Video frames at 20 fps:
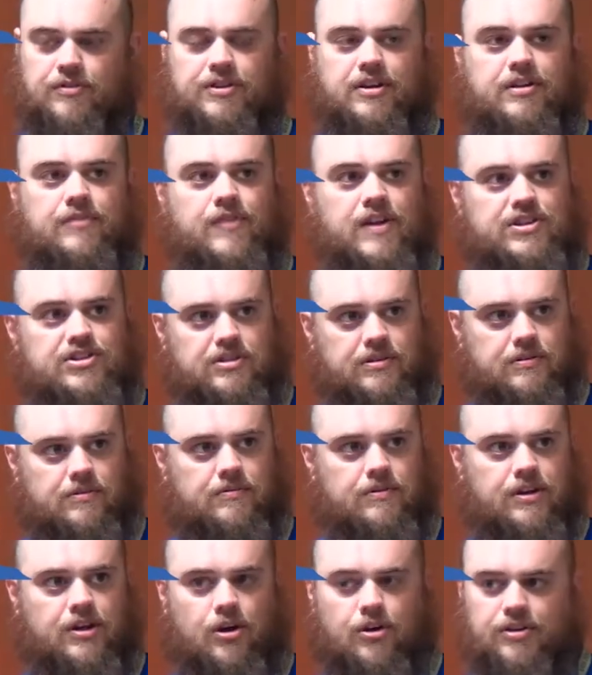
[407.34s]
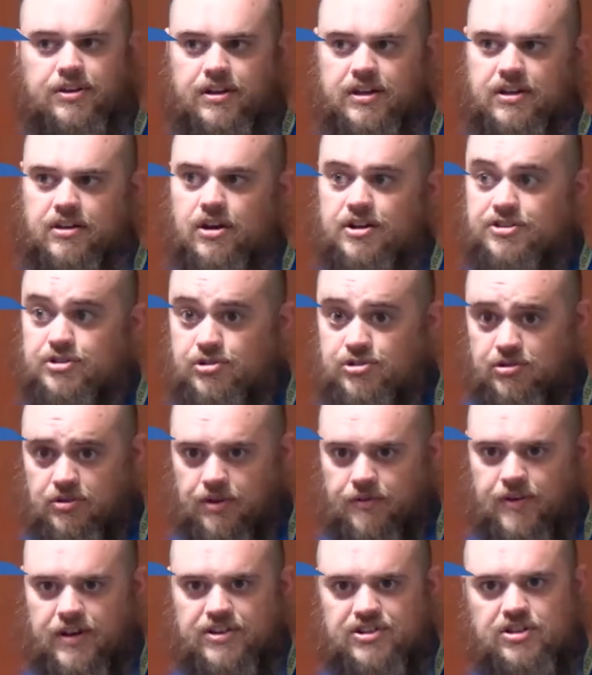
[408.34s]
convention, the Constitutional
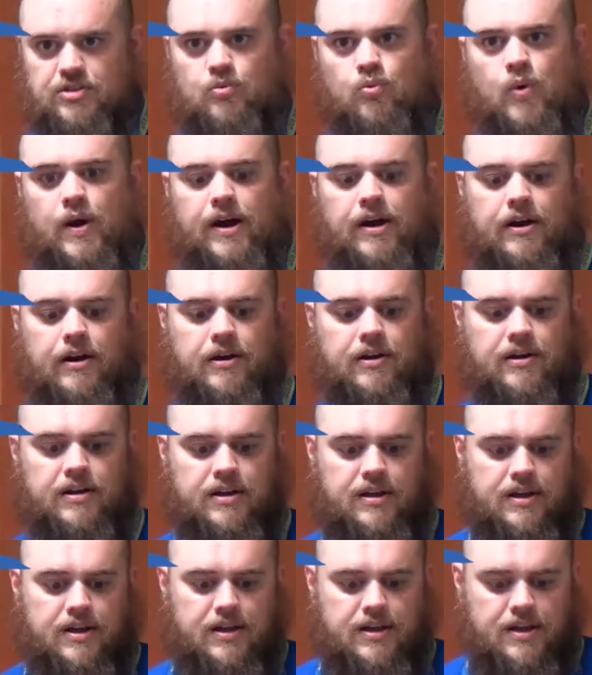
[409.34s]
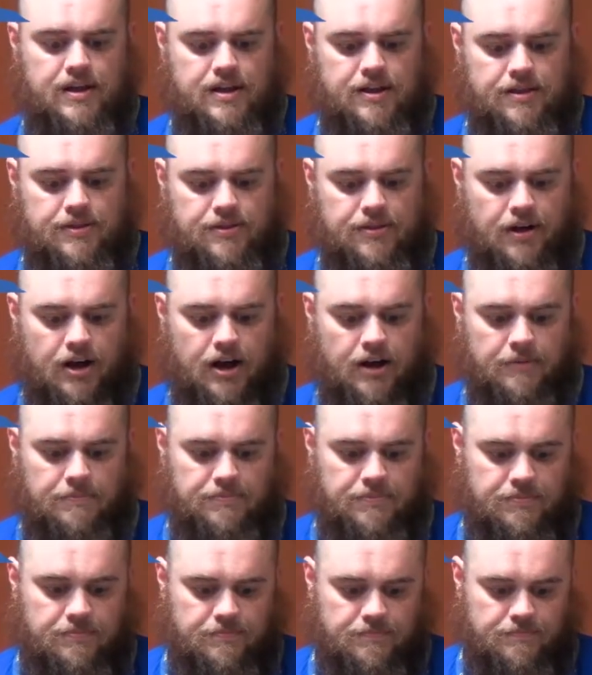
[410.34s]
Convention, where
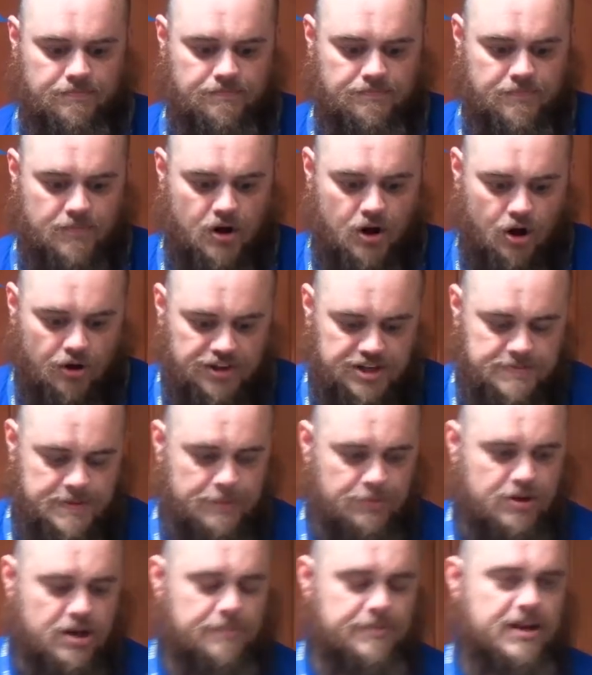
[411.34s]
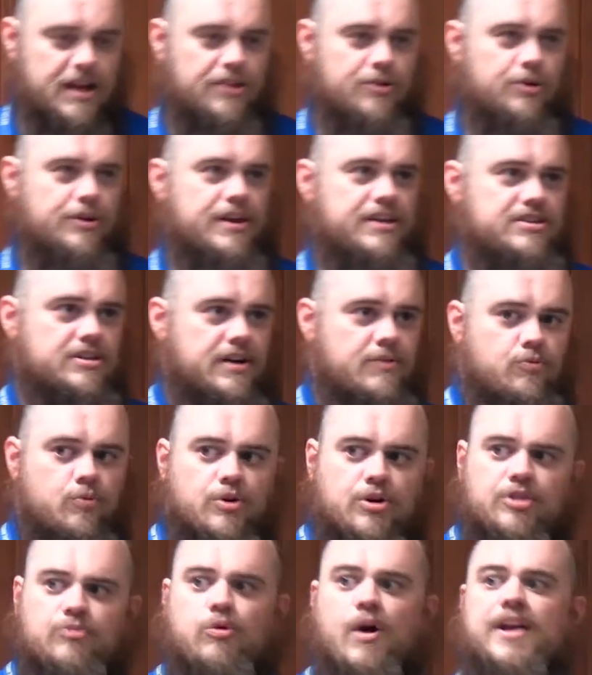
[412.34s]
all these people come together and they decide we're
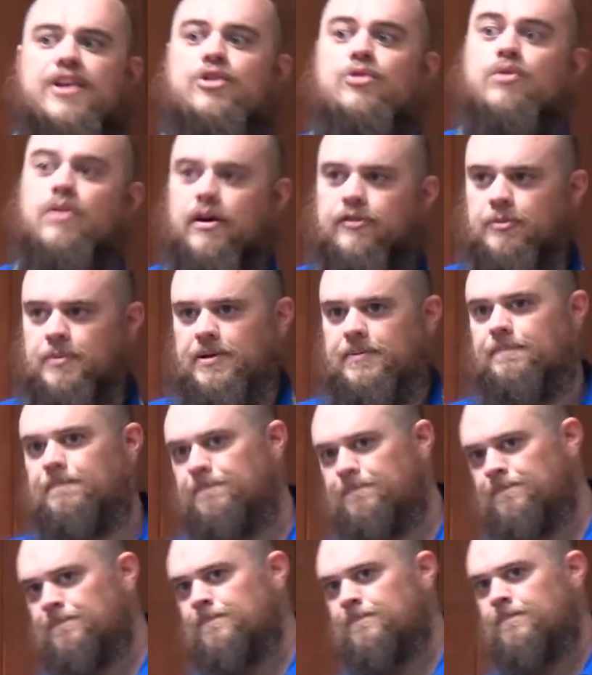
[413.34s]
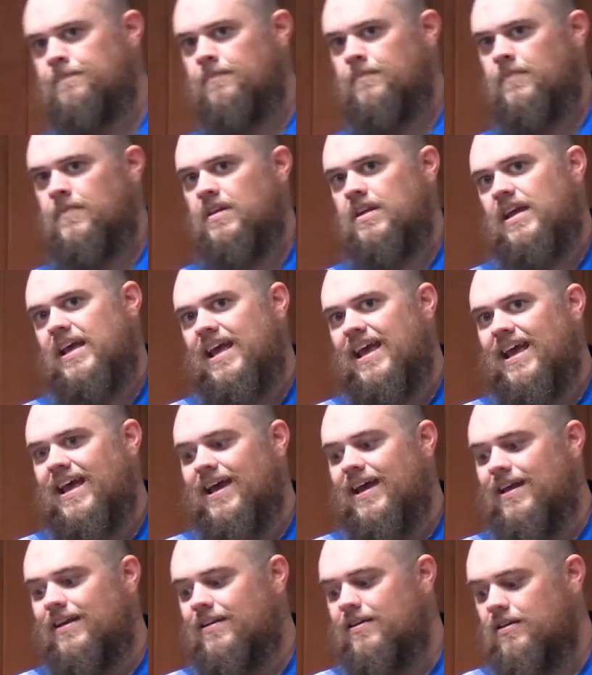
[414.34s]
going to write a new government.
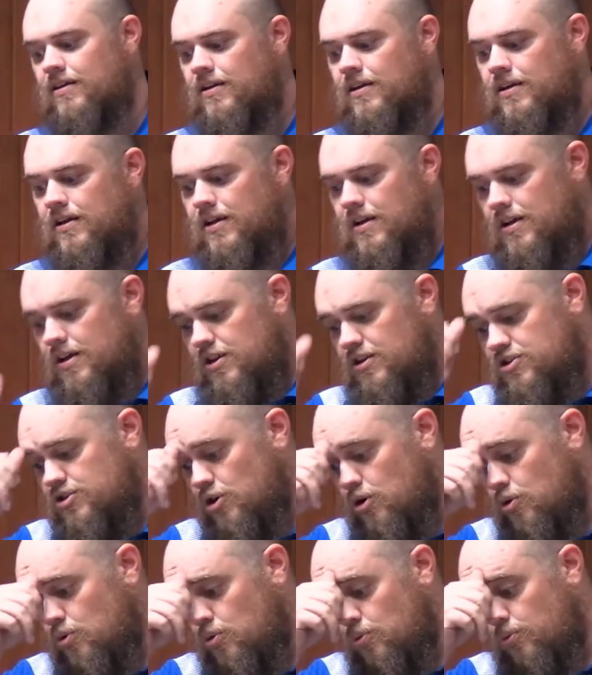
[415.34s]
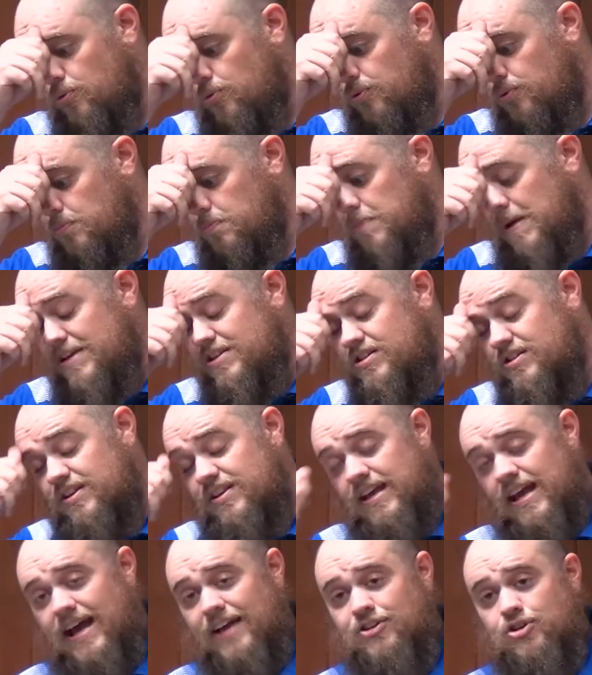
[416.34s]
And so basically
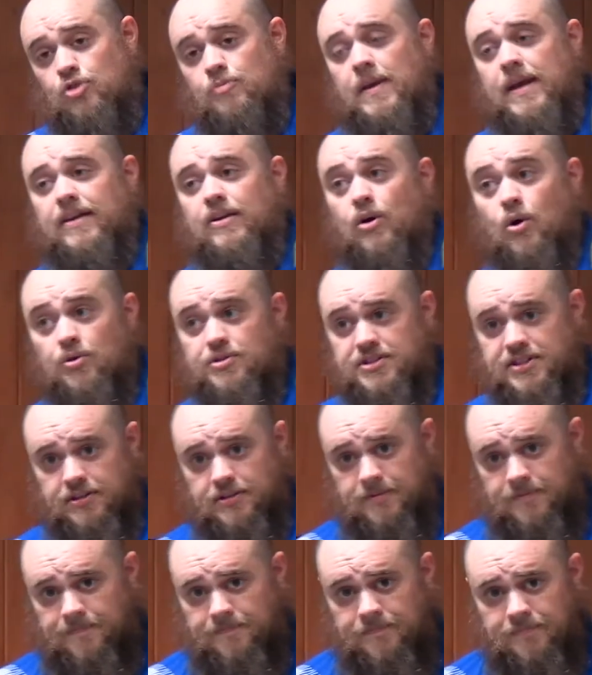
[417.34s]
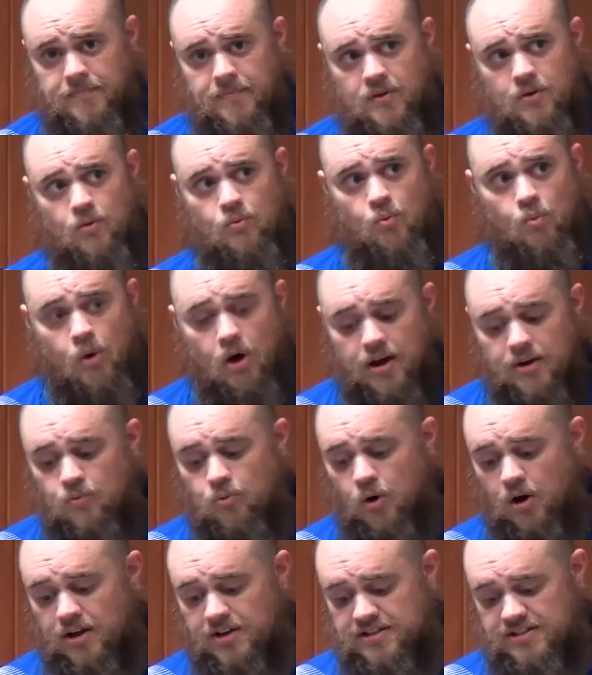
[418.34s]
they had two main goals here. One
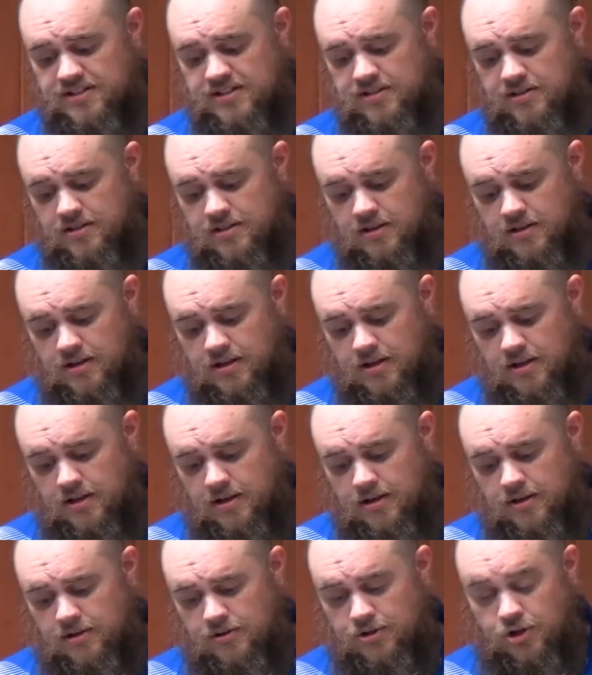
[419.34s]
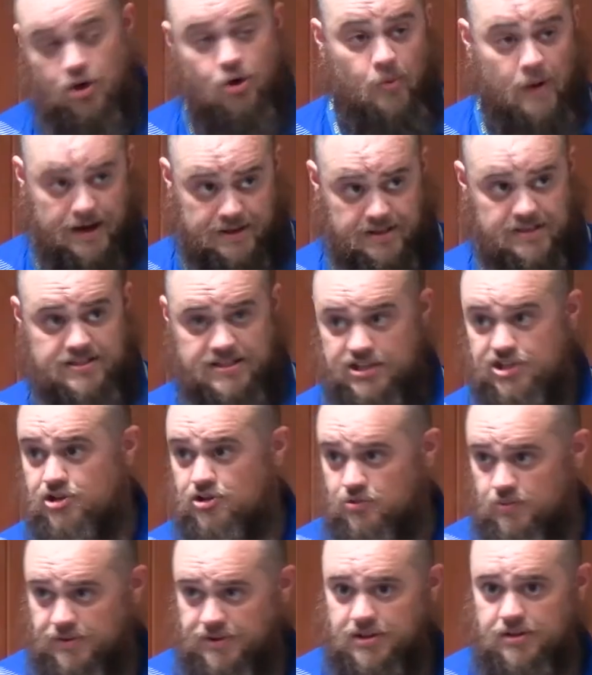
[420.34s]
was to correct these
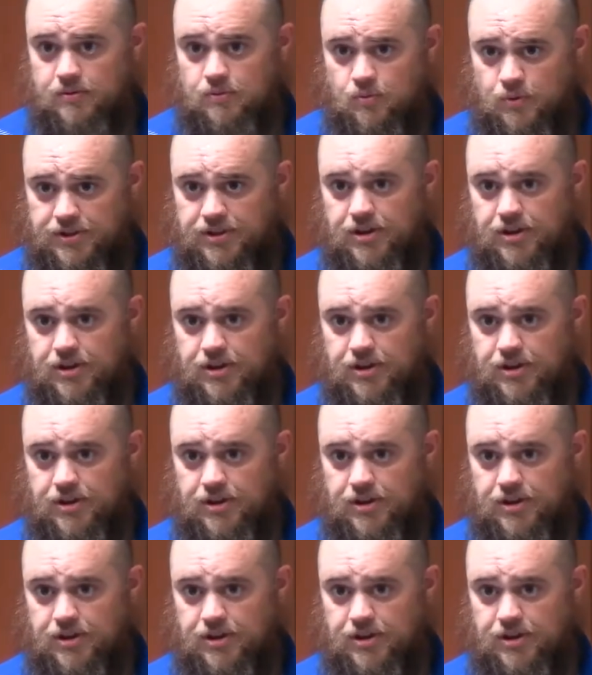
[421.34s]
issues with